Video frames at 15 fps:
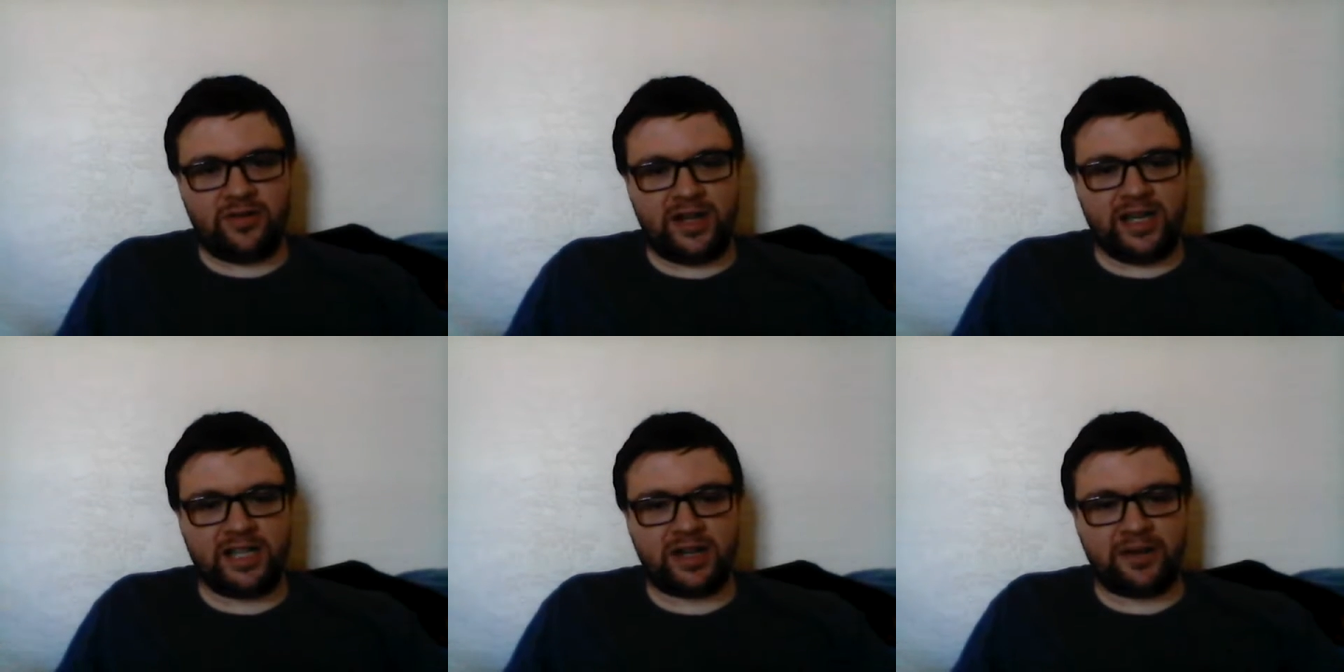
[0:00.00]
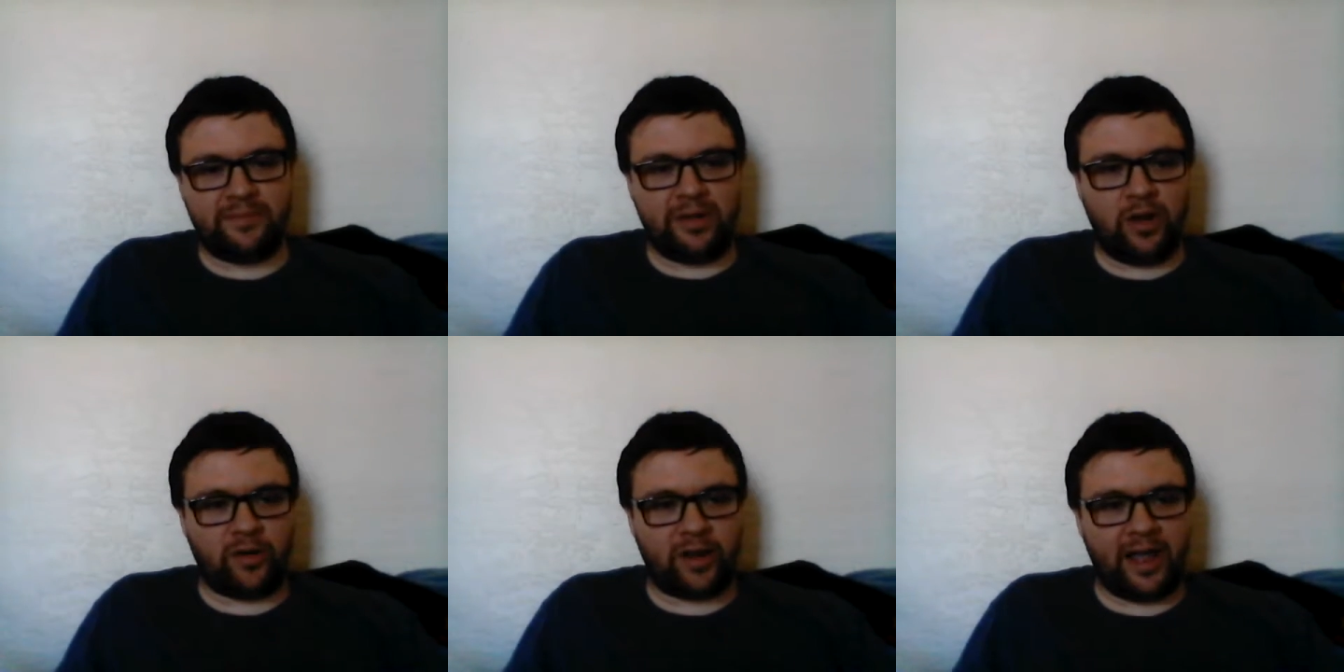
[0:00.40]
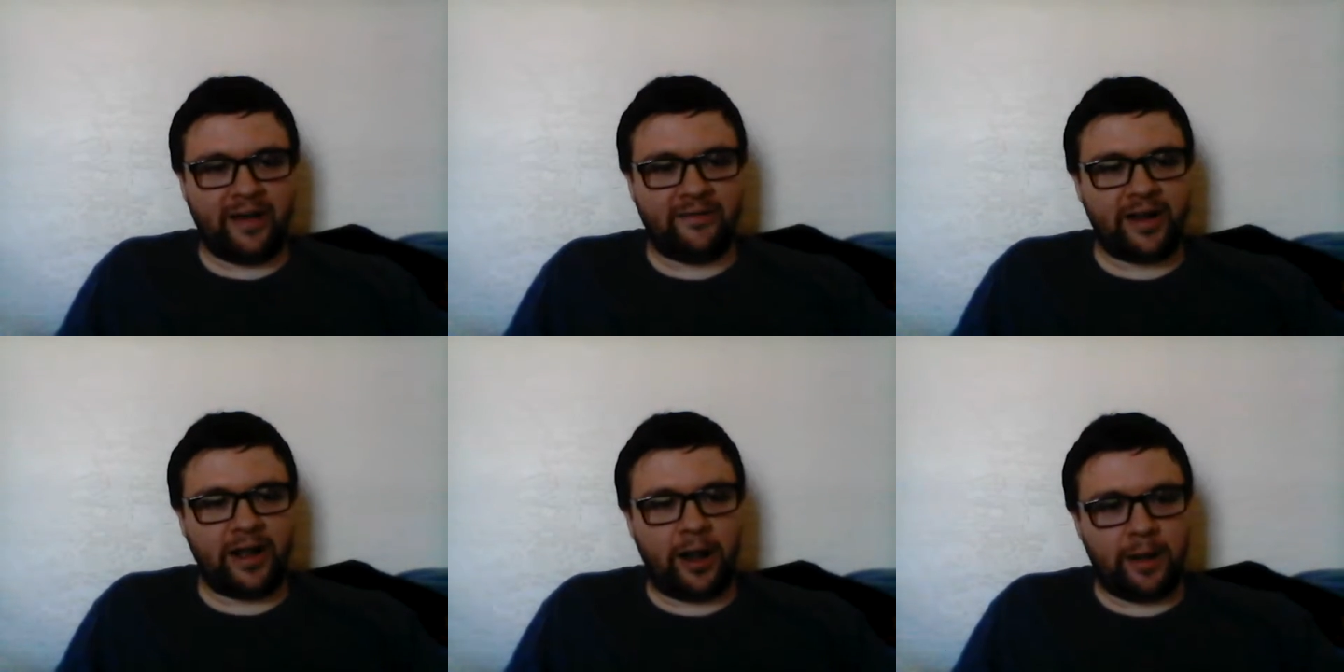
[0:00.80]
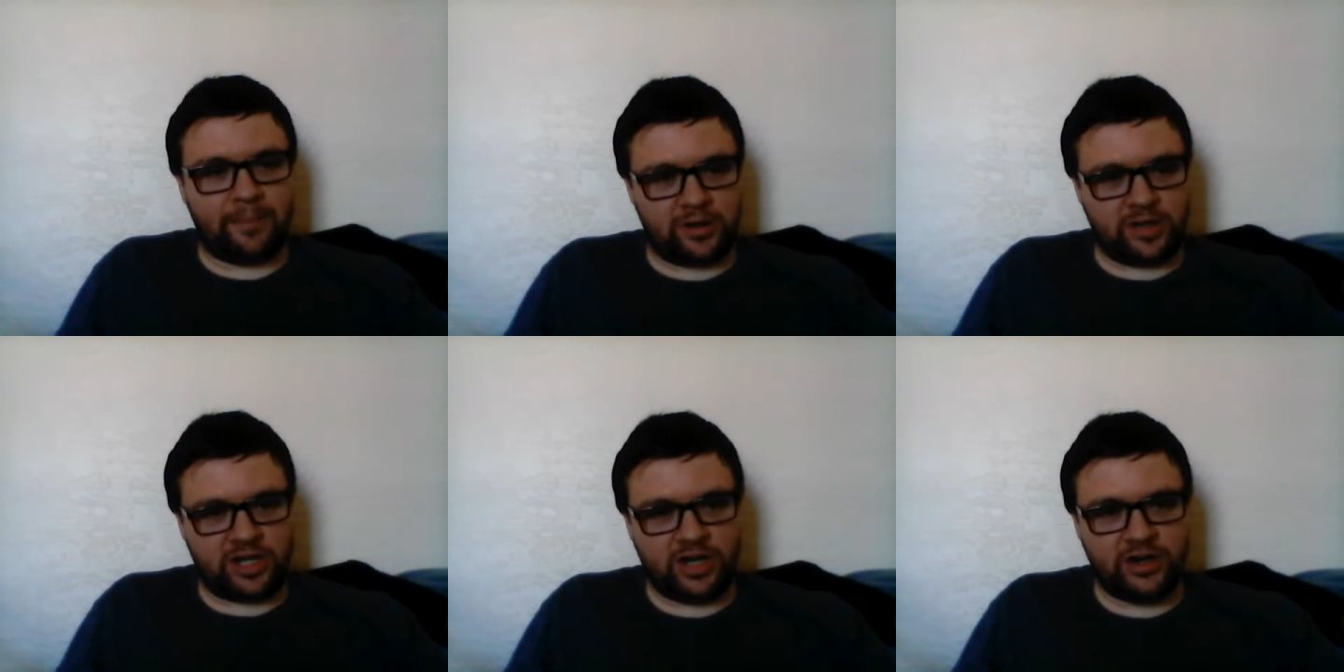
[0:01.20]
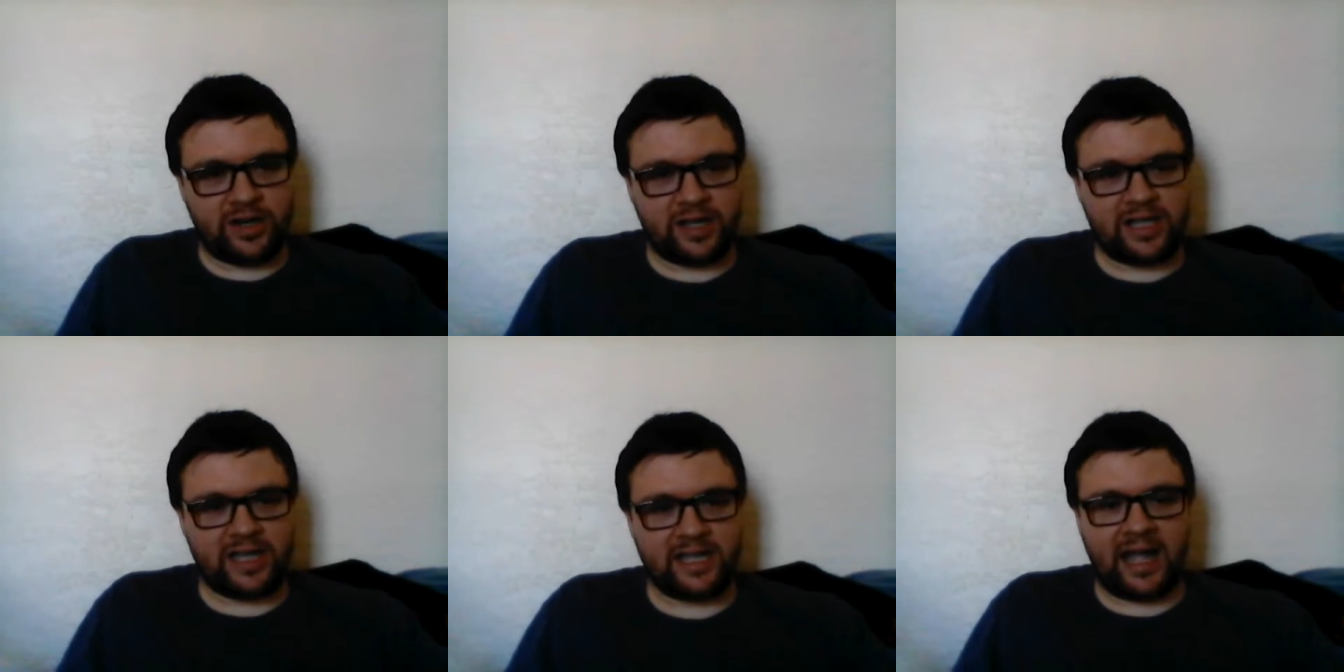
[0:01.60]
need to milk every
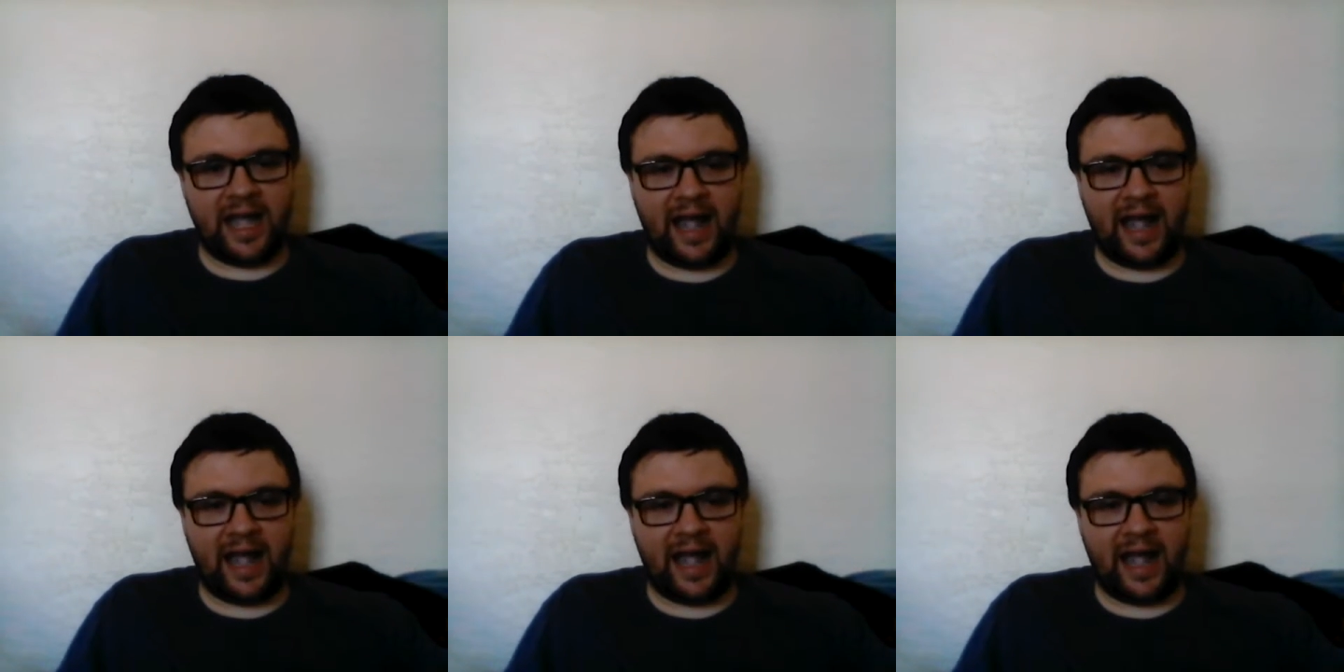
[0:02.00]
opportunity to